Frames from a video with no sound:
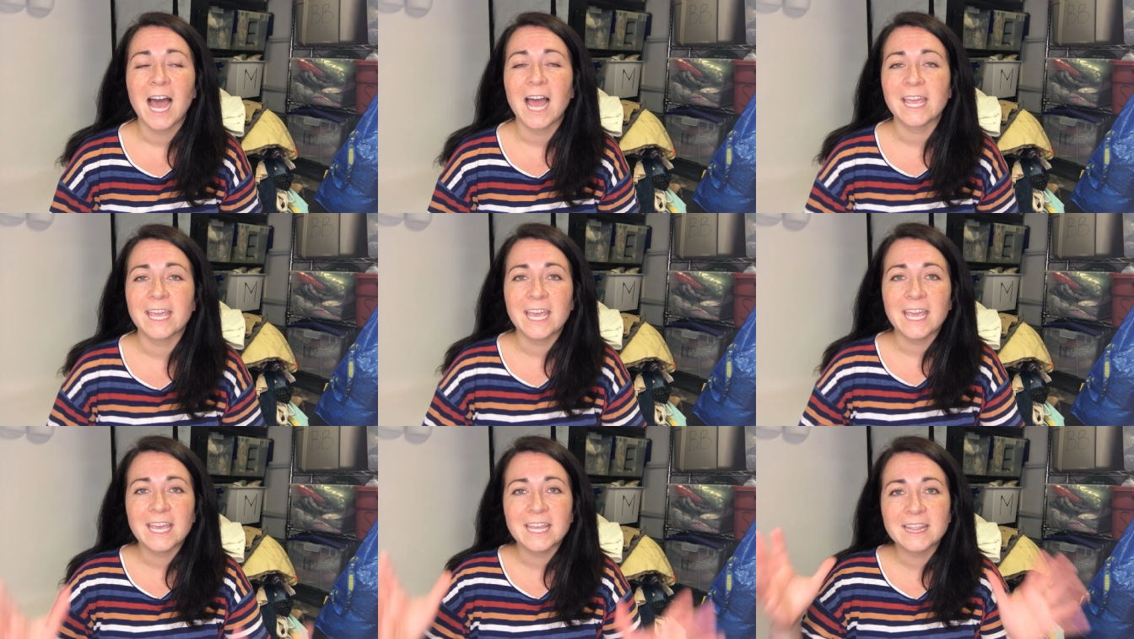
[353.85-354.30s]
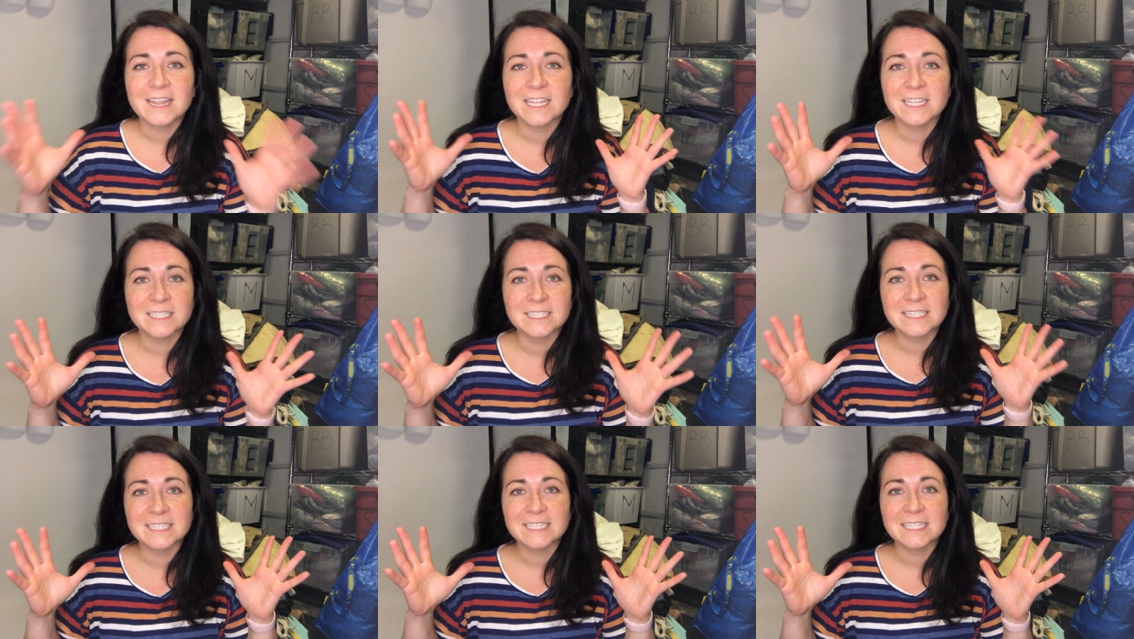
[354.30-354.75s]
I hit
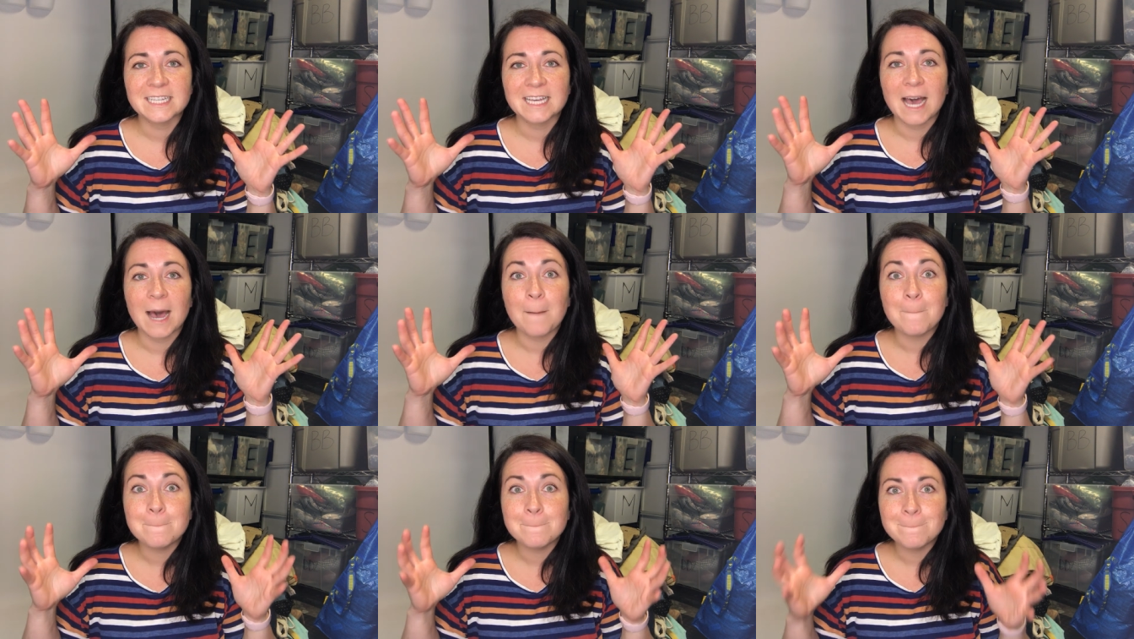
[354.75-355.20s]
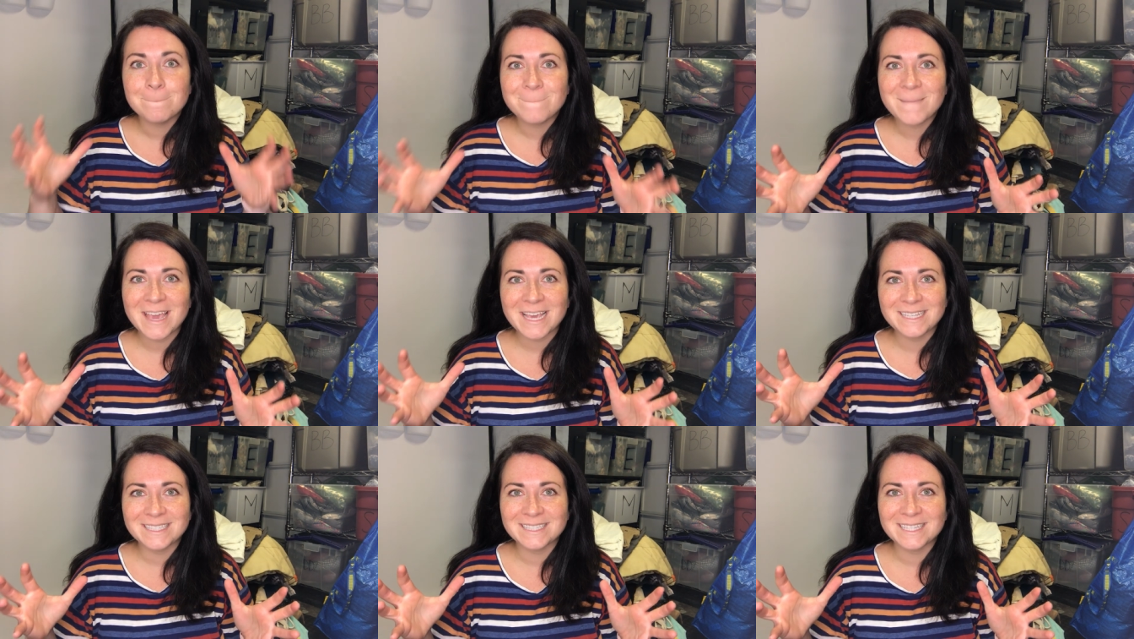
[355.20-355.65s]
this
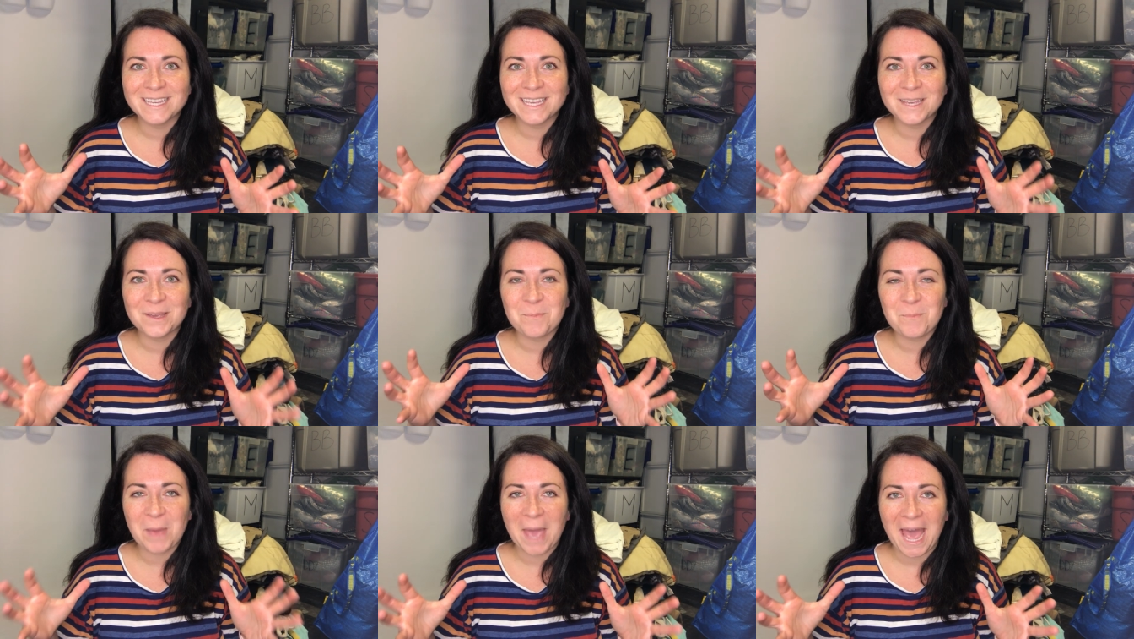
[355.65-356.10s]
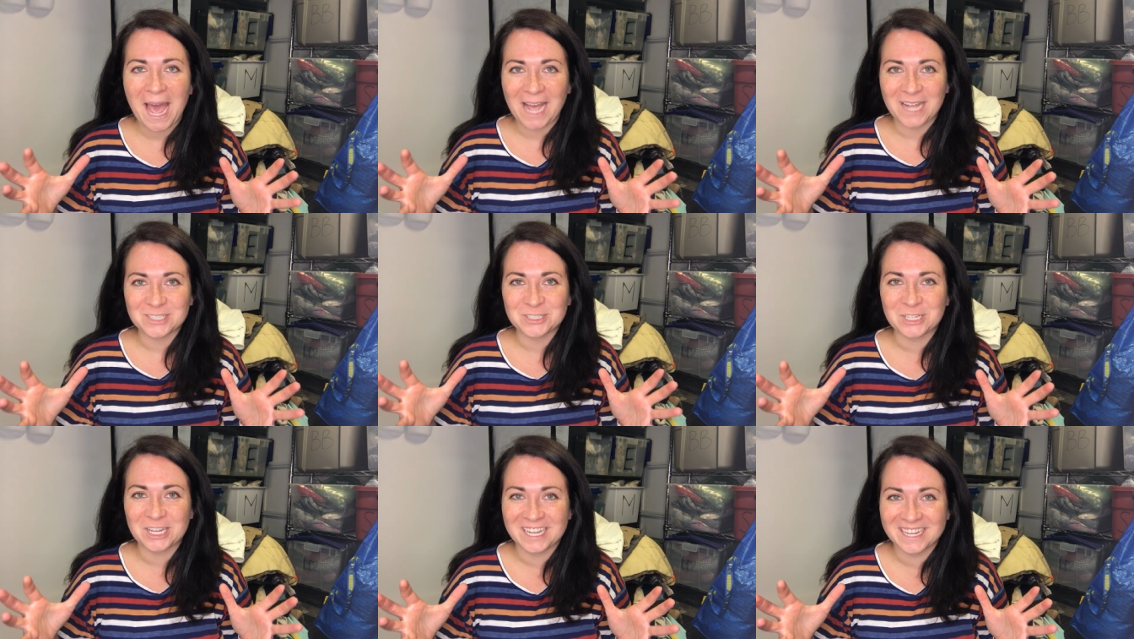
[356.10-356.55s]
amazing
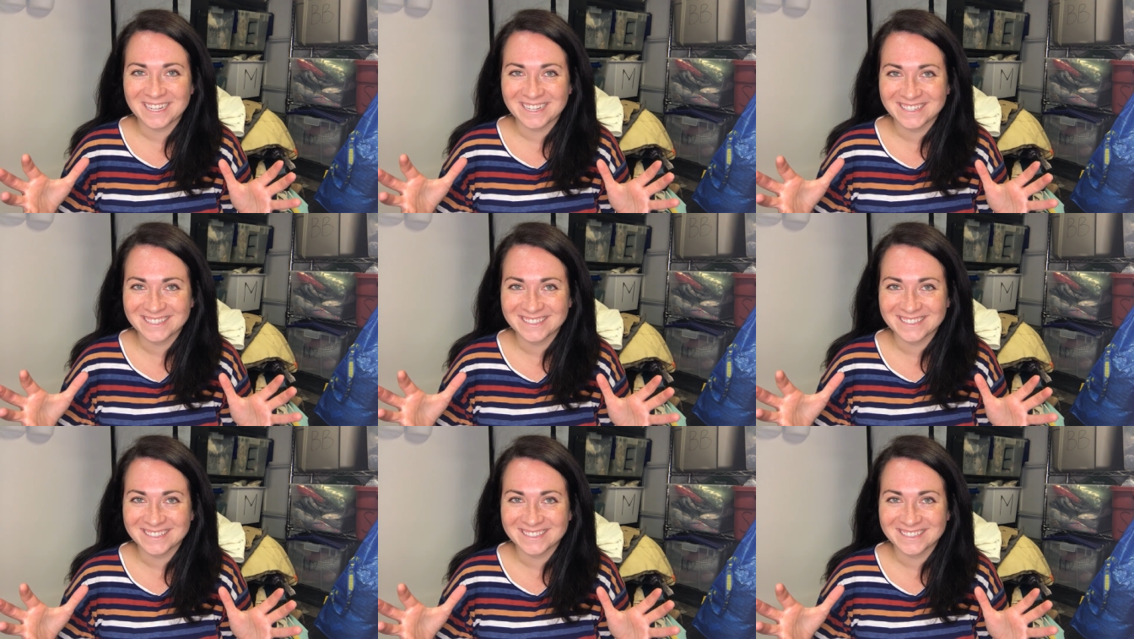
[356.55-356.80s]
patch